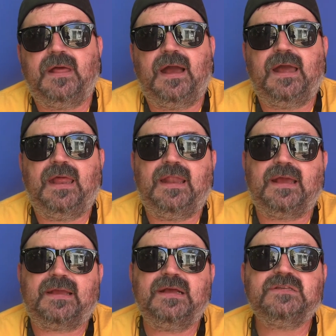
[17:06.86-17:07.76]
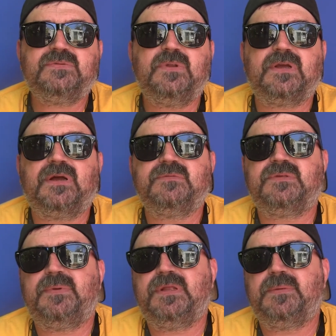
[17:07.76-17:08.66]
and I guess when it comes
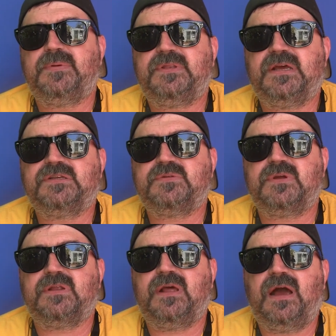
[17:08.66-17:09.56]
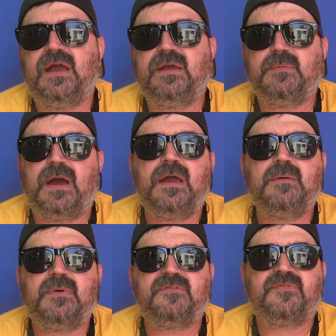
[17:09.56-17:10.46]
to being a pedestrian, I I
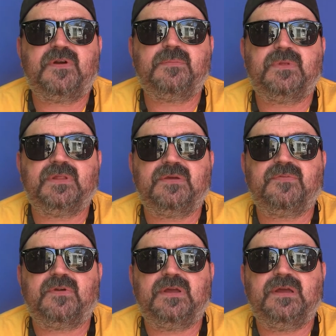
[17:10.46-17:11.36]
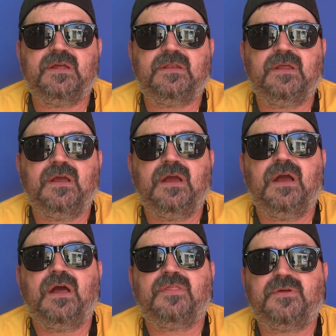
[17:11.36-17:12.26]
am a firm believer in
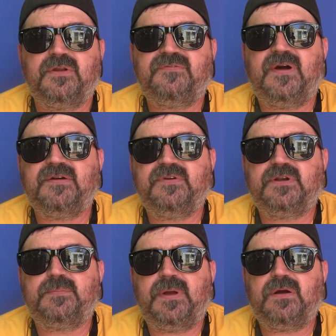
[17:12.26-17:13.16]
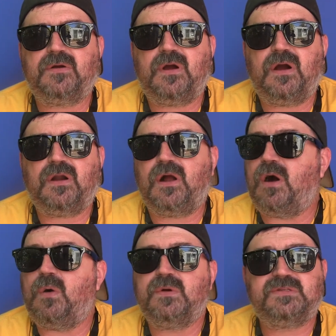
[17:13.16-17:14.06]
3,500 pound car
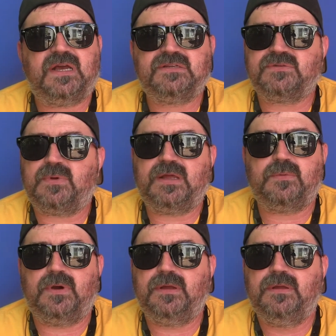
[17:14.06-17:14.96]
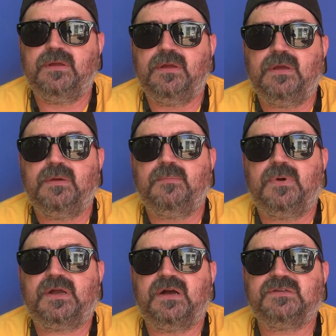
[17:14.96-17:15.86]
always has the right of way,
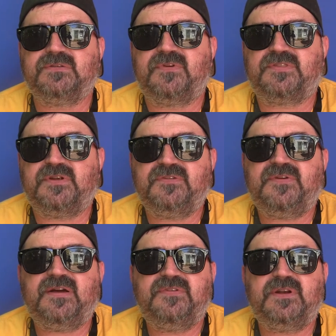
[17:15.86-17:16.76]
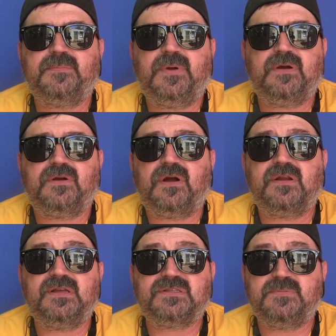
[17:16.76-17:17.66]
because if a 3,500 pound car
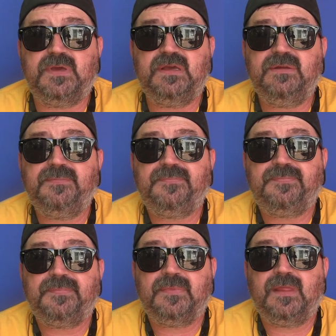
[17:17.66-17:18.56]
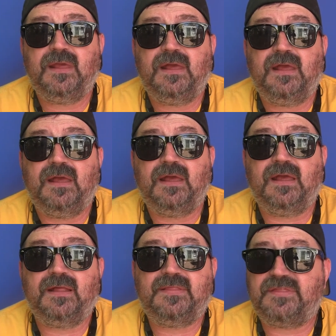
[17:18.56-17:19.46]
hits me,
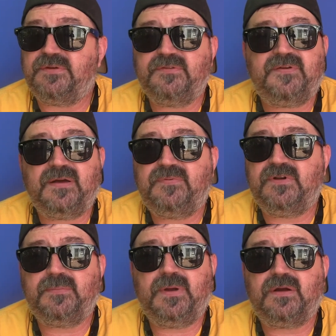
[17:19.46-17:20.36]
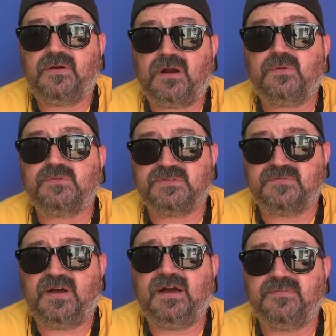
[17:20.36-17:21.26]
that 3,500 pound car will
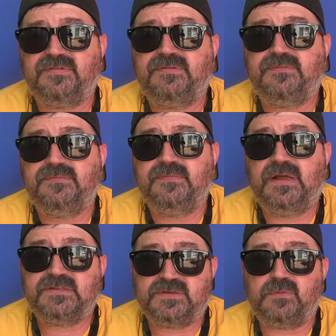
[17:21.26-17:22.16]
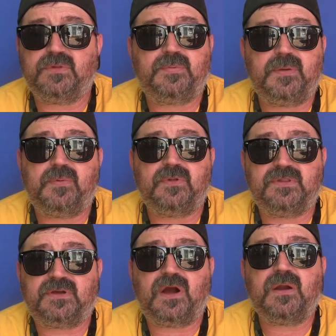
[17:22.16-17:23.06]
survive, and so will the people
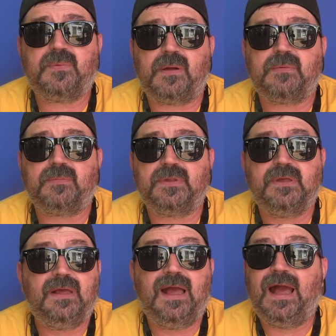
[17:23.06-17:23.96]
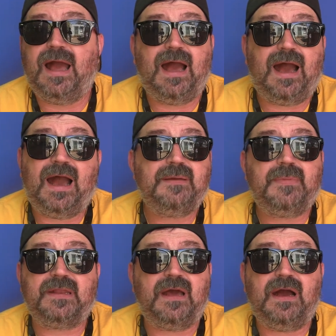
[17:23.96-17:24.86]
in the car probably. I
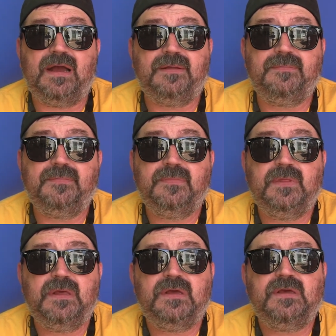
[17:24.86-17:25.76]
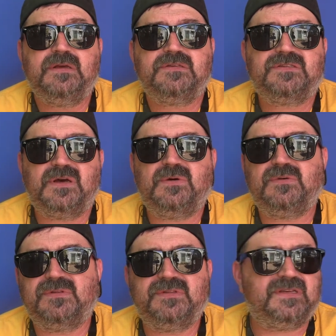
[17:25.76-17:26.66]
may not.
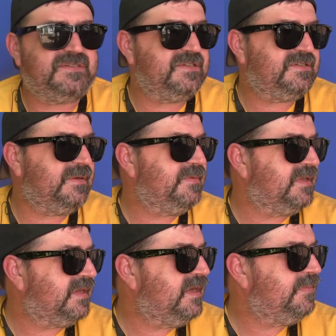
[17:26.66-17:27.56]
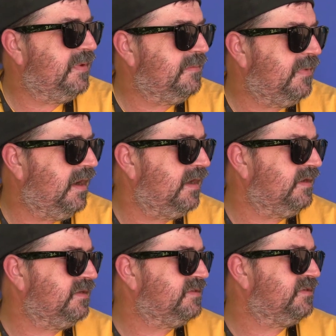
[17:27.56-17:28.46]
So that's just something to keep in
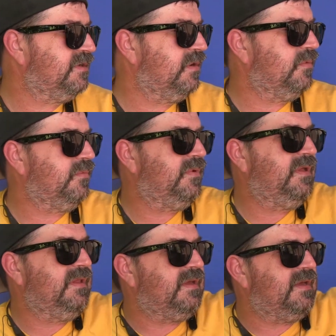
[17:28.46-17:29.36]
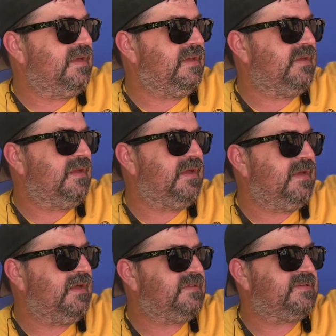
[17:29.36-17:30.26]
mind is, you know, really
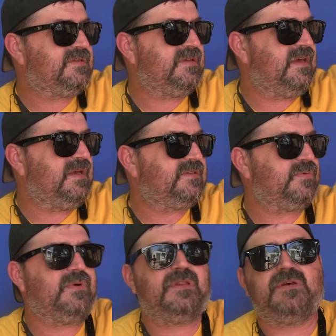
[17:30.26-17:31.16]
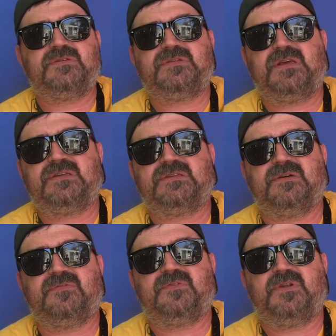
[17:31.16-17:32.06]
it's it's one of those things
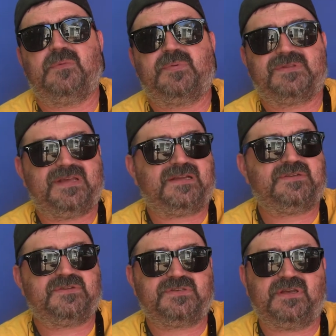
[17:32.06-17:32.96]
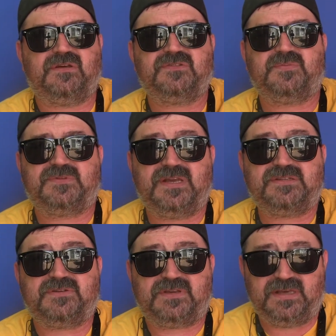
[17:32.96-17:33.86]
of, you know, protect yourselves,
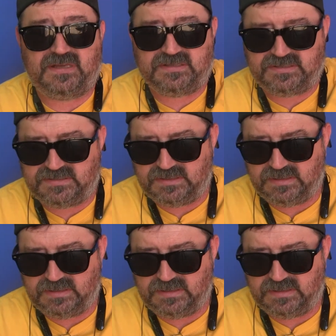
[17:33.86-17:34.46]
protect your kids.